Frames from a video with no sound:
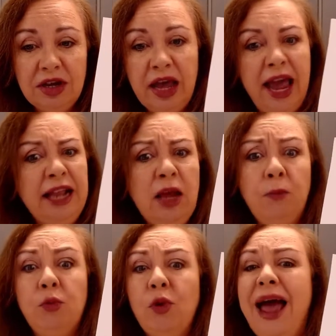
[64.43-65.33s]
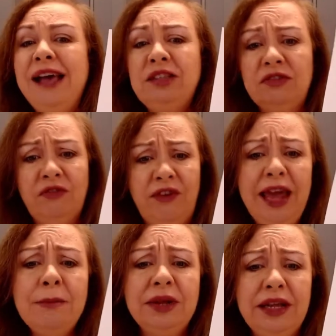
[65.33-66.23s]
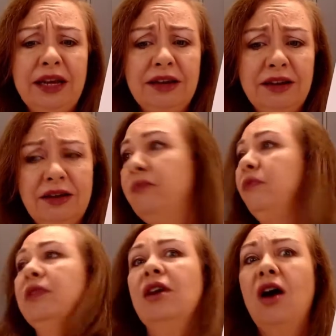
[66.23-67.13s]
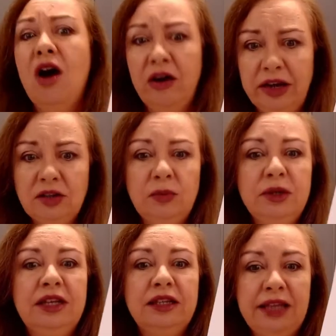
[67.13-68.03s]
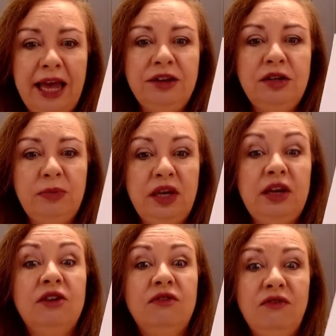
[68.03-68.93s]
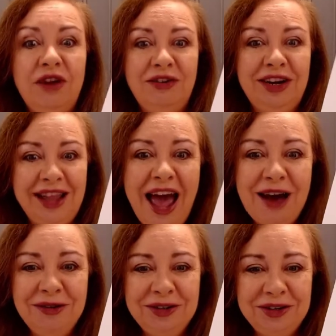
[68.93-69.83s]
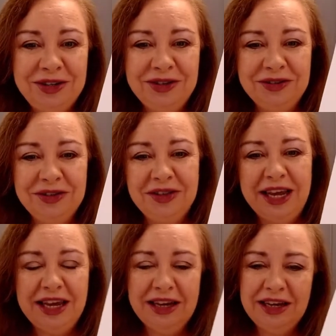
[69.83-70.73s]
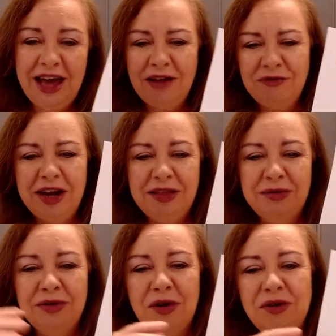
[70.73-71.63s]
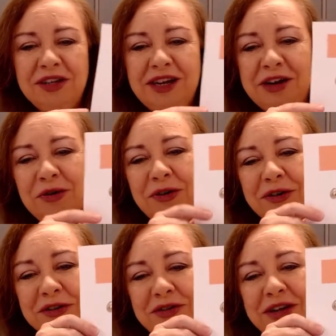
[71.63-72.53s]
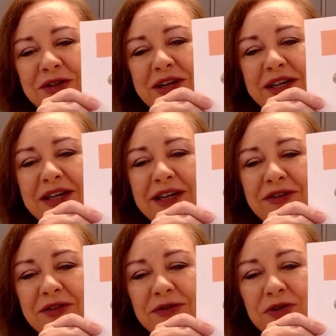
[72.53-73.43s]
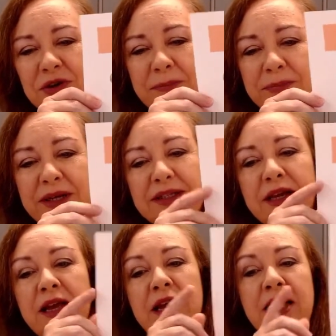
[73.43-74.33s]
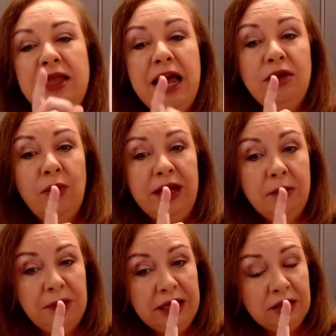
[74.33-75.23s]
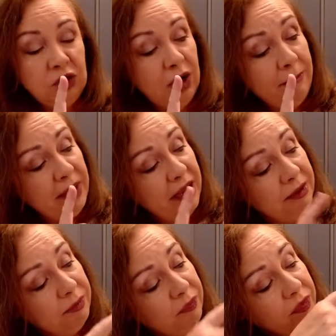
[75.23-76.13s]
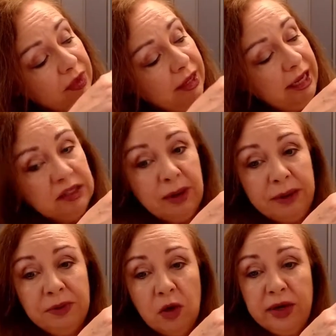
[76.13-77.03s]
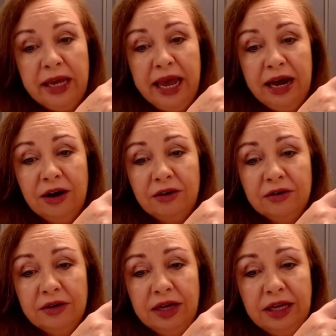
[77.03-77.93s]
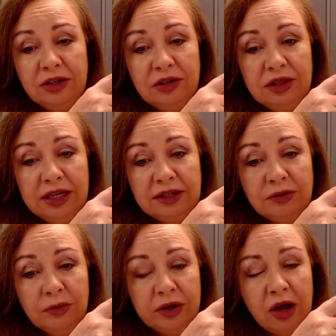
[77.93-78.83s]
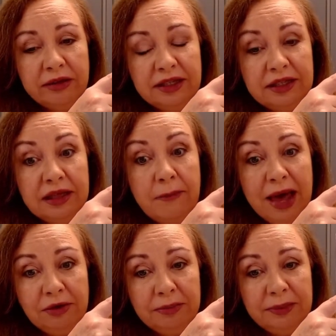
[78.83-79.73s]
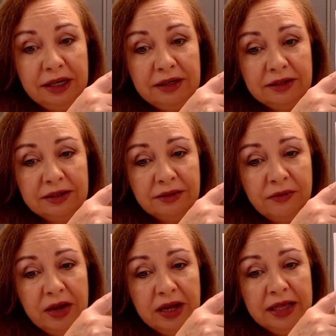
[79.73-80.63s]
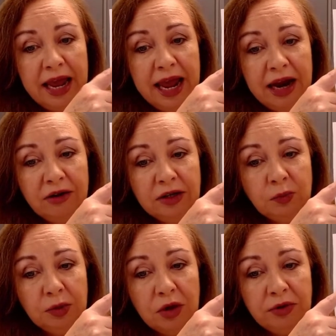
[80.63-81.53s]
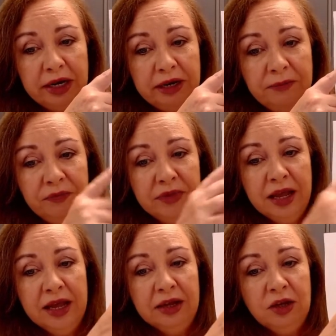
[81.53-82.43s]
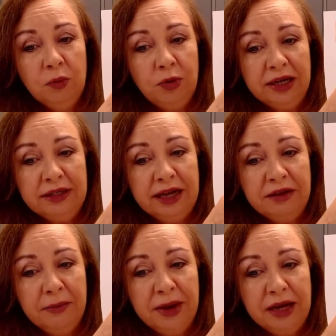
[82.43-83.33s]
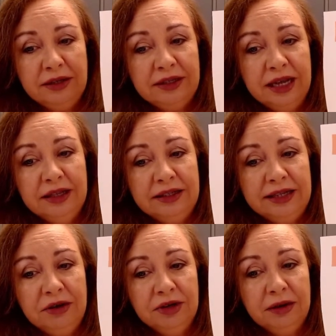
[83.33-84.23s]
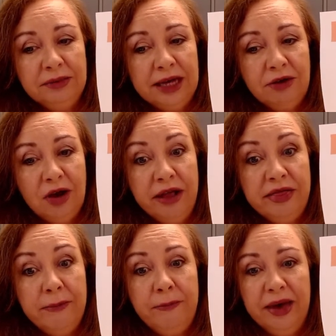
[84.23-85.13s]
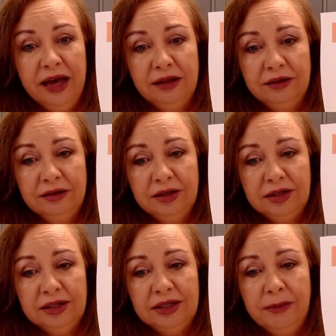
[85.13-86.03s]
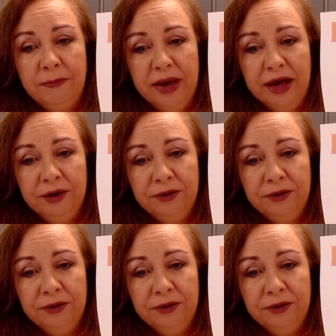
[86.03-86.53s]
And the brass family are instruments that tend to be very loud too, so they can cut right through the whole entire orchestra. You can hear those trumpets. Now, the way you play the trumpet is by blowing air into this, we call this the mouthpiece. The air is blown in, you press down the buttons, and the sound comes out on the bell. This is the bell.